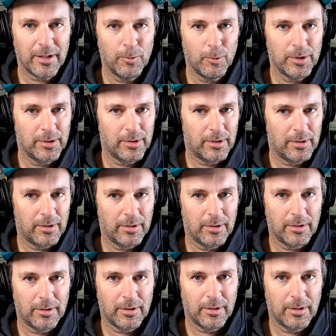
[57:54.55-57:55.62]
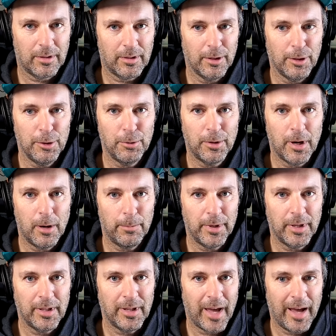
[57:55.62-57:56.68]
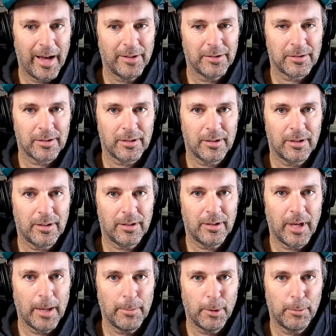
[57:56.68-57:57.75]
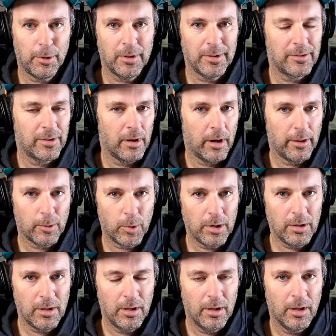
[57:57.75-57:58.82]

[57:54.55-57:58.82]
And was the new company as capable as the other one?